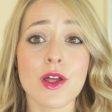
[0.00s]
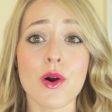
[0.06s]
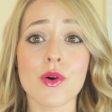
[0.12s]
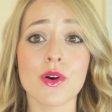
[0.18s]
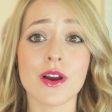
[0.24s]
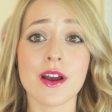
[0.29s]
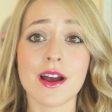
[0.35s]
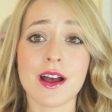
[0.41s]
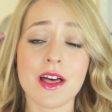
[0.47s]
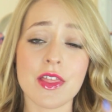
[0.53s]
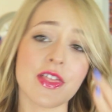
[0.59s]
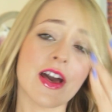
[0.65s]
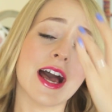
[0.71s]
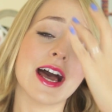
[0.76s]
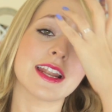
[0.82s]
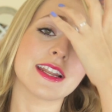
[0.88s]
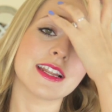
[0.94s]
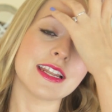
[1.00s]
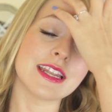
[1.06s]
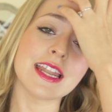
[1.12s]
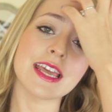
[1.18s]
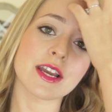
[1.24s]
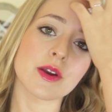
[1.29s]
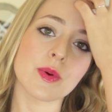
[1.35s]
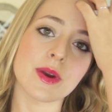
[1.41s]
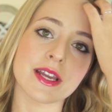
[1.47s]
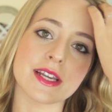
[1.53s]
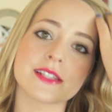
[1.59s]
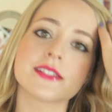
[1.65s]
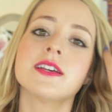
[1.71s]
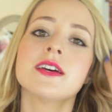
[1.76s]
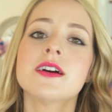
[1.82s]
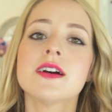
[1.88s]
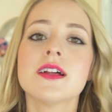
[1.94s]
longer than
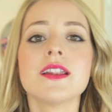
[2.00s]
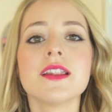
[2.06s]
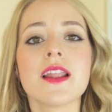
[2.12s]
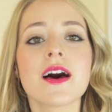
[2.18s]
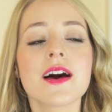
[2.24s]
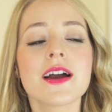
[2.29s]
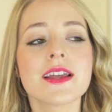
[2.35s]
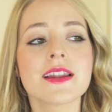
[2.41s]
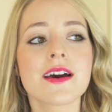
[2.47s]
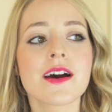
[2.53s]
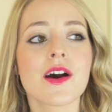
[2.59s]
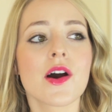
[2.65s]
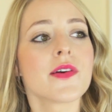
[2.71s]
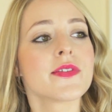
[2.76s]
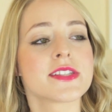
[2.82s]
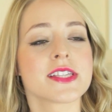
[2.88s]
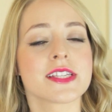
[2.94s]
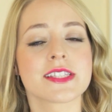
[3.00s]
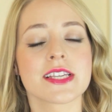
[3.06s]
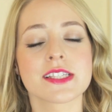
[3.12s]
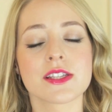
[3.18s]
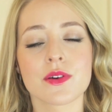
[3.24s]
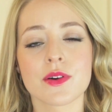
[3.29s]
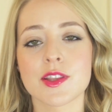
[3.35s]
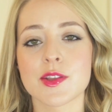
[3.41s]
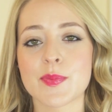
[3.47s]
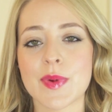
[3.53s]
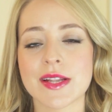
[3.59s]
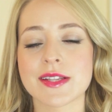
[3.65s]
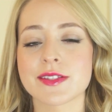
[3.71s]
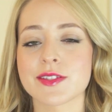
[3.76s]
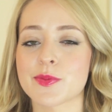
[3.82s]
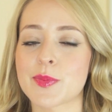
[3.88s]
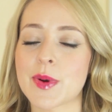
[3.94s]
liquid liner. Obviously it stays longer than
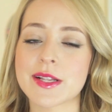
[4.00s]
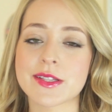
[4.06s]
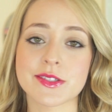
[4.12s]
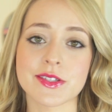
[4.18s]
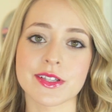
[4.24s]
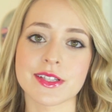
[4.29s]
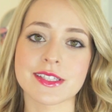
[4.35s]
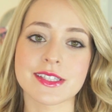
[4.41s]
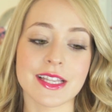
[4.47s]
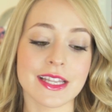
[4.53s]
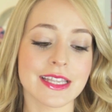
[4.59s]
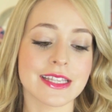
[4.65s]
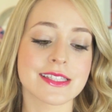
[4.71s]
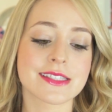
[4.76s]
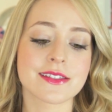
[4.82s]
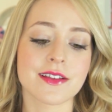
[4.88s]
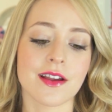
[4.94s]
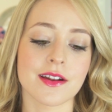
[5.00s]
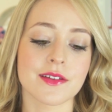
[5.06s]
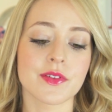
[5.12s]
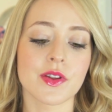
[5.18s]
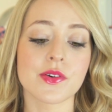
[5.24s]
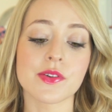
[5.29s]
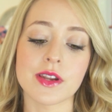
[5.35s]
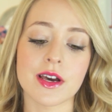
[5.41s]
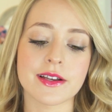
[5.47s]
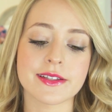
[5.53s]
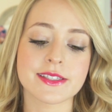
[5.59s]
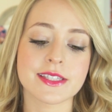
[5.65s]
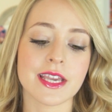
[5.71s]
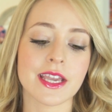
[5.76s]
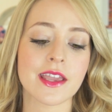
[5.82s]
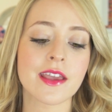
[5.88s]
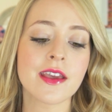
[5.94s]
pencil. Pencil is the least kind of long
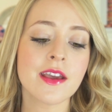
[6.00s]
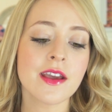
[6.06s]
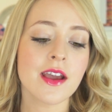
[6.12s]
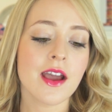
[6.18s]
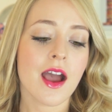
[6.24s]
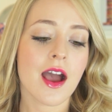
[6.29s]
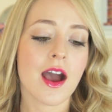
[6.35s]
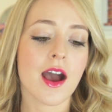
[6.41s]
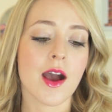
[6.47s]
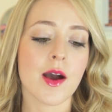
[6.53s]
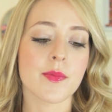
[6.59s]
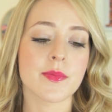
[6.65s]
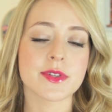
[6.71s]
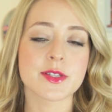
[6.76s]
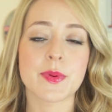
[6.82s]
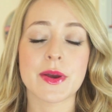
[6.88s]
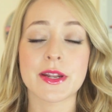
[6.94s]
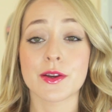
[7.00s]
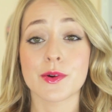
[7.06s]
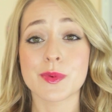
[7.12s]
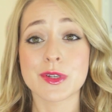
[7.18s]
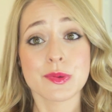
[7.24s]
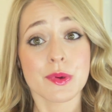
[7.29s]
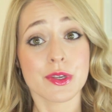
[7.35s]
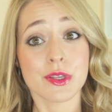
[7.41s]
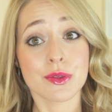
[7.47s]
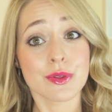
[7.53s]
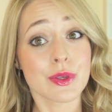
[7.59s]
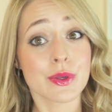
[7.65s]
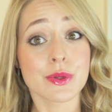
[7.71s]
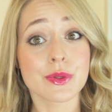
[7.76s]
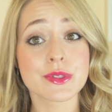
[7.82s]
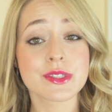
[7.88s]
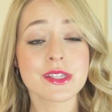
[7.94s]
lasting, depending on which one you
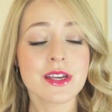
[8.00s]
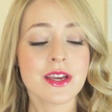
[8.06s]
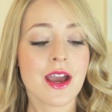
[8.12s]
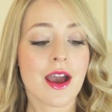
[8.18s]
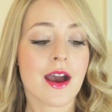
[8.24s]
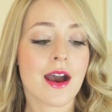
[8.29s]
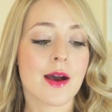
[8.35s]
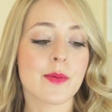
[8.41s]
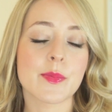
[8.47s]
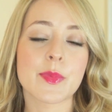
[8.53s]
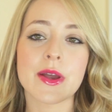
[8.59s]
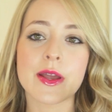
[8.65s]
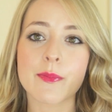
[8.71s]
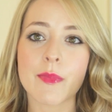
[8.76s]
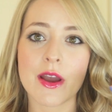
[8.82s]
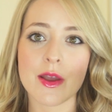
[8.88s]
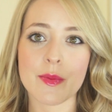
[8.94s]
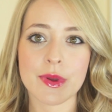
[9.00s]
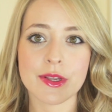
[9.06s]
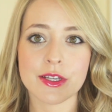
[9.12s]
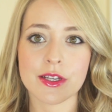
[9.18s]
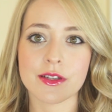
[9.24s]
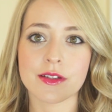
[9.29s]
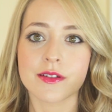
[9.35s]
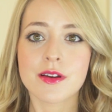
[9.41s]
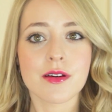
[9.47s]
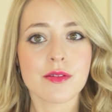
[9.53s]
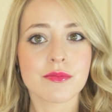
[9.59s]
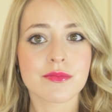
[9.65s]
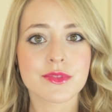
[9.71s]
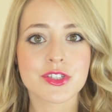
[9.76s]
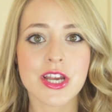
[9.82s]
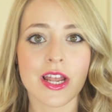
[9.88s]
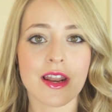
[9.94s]
use. But in my opinion,
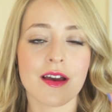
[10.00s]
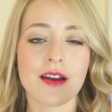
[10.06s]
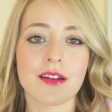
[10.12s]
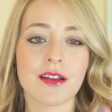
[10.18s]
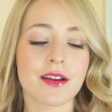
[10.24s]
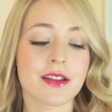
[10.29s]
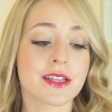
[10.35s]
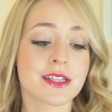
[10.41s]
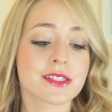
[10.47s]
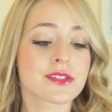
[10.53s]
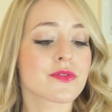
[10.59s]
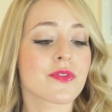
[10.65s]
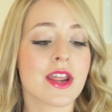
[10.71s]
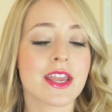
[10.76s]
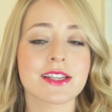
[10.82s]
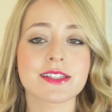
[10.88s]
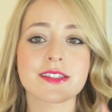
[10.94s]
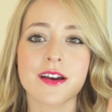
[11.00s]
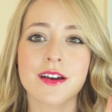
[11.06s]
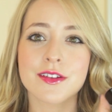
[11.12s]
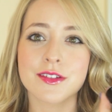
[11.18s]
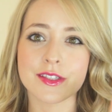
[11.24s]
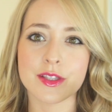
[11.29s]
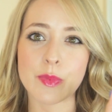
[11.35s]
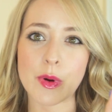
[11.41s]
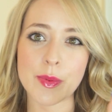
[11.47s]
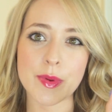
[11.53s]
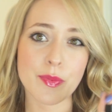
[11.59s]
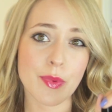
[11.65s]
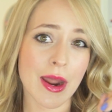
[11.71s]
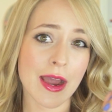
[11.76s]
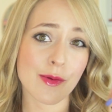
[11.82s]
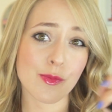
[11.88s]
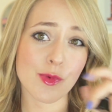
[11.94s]
gel eyeliner is great. I use the Bobbi
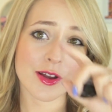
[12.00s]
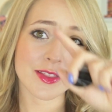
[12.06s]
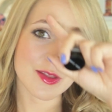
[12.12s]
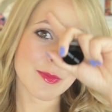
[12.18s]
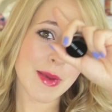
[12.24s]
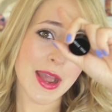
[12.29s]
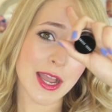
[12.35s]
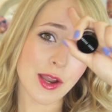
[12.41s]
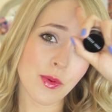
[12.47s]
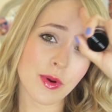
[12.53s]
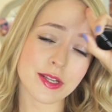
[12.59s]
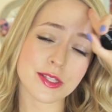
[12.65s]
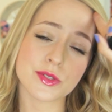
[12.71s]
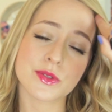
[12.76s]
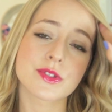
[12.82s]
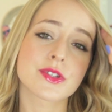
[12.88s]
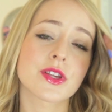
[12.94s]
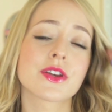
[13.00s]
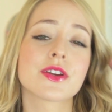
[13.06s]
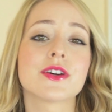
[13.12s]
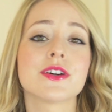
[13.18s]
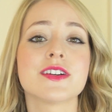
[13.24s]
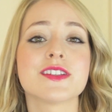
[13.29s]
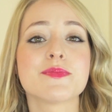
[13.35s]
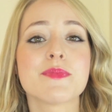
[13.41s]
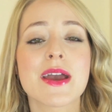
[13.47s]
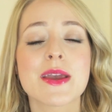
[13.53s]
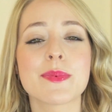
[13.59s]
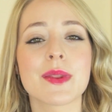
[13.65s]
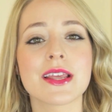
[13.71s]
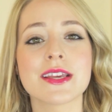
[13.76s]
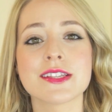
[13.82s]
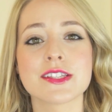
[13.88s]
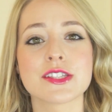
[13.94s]
Brown one. The MAC one is also good.
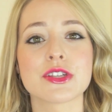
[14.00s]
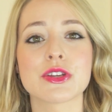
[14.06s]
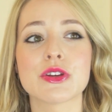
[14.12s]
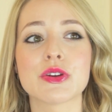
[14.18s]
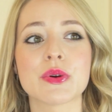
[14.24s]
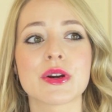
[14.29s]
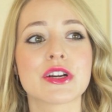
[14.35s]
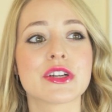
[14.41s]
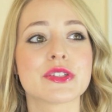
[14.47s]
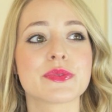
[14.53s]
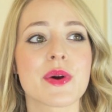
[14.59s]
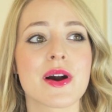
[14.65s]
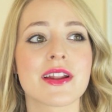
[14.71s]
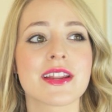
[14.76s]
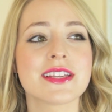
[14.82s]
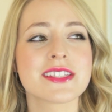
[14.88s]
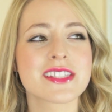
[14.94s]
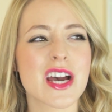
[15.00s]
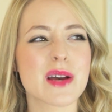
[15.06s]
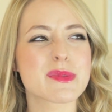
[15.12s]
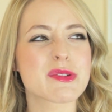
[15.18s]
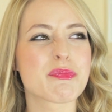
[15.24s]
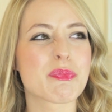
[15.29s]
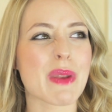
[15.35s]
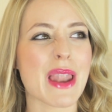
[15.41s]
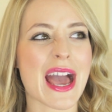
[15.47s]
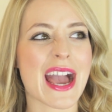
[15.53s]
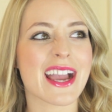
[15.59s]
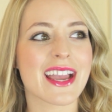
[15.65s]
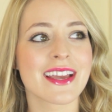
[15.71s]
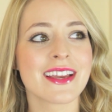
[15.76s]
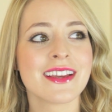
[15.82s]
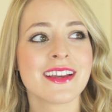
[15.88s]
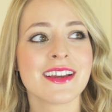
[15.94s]
Maybelline do a good one. In terms of
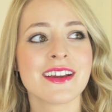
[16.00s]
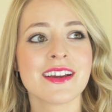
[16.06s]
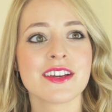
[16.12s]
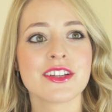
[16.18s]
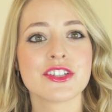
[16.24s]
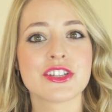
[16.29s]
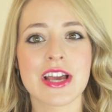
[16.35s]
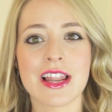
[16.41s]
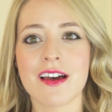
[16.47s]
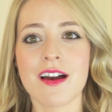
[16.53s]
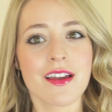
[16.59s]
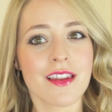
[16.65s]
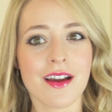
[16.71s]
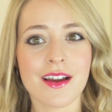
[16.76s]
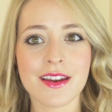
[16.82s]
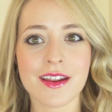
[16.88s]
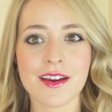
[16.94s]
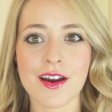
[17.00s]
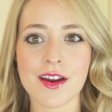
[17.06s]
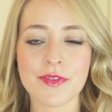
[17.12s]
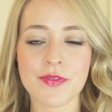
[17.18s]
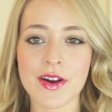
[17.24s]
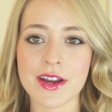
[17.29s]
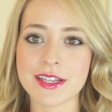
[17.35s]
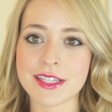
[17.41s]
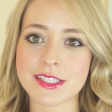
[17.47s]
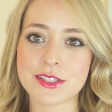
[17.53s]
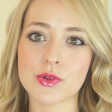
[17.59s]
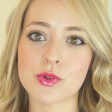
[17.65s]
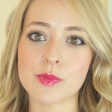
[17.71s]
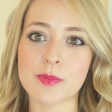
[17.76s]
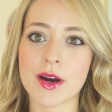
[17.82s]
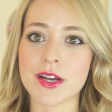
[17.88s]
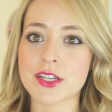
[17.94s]
black gel eyeliner, I find it's
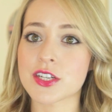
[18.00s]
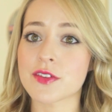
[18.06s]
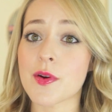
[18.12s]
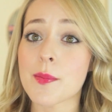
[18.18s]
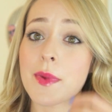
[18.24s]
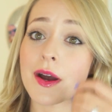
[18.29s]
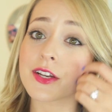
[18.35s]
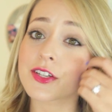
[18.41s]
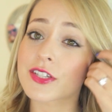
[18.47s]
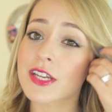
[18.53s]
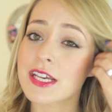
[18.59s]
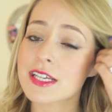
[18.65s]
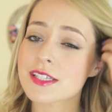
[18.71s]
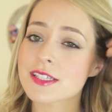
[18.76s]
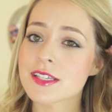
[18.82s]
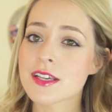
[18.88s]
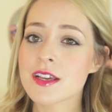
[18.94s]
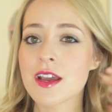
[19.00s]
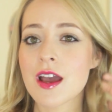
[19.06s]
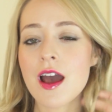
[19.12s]
all much of a muchness.